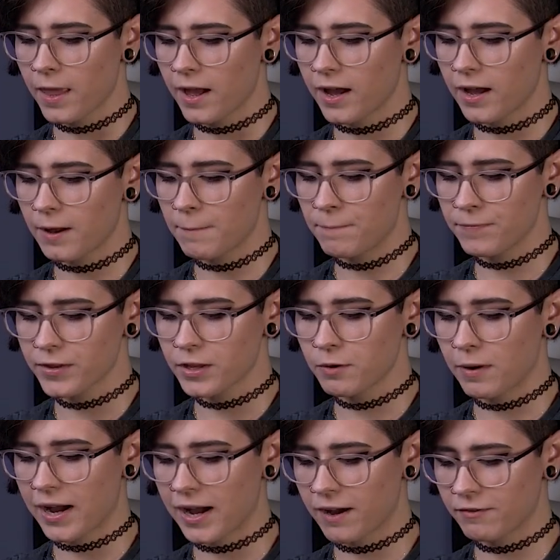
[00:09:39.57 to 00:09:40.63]

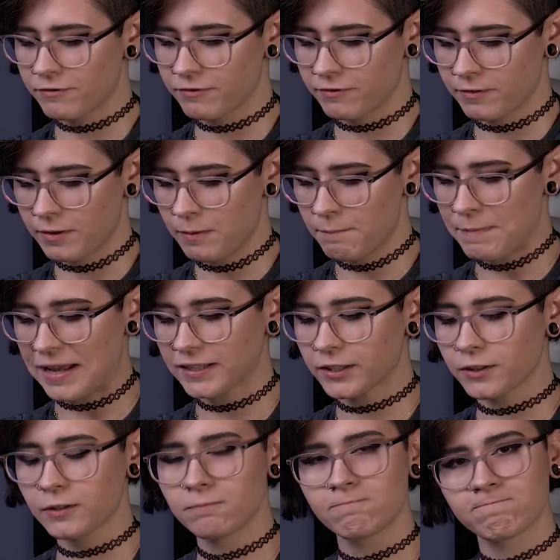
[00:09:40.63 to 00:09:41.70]
You have
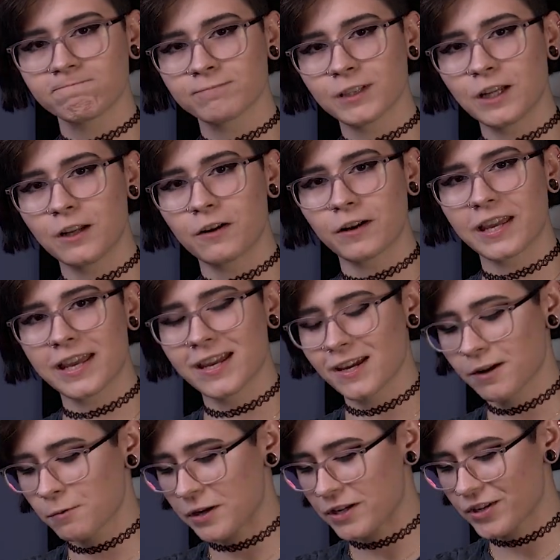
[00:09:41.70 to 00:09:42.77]
metal along
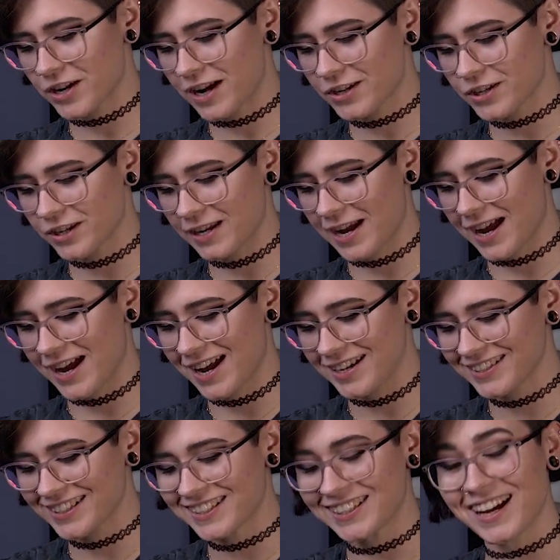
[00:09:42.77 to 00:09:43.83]
here, which actually
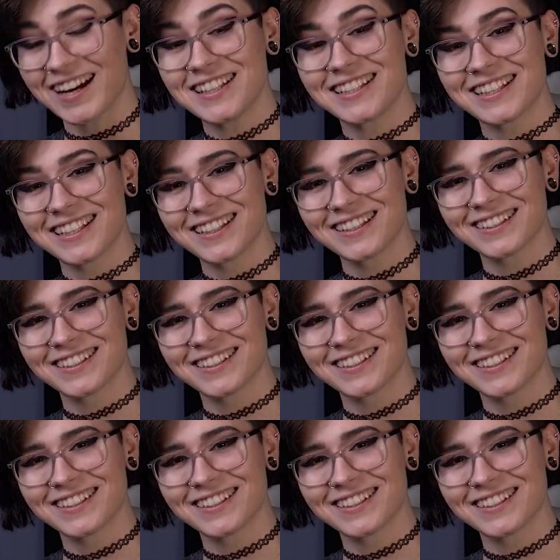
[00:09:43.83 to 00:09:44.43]
has sizing,